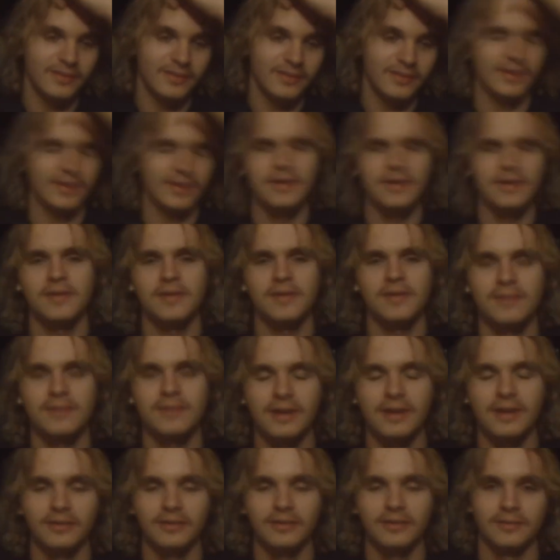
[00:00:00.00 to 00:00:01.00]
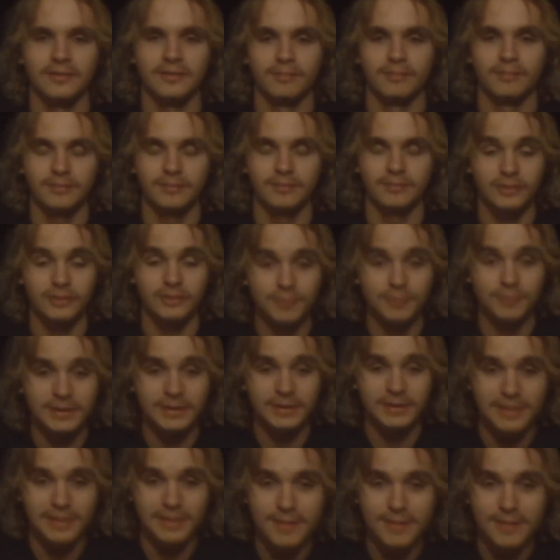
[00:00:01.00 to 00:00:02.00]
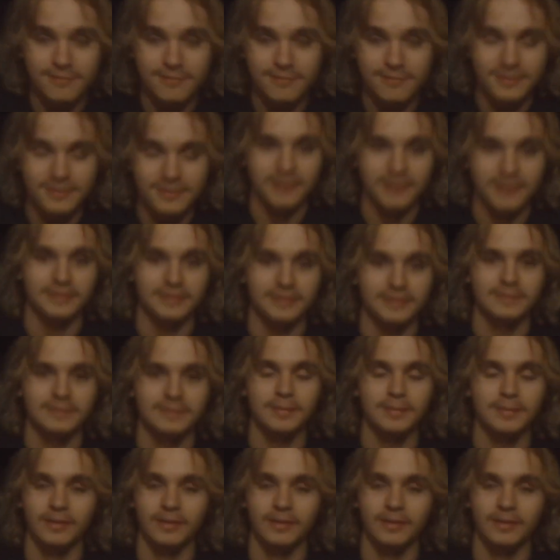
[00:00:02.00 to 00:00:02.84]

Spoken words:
Well, they're not even that good. Just because I make videos,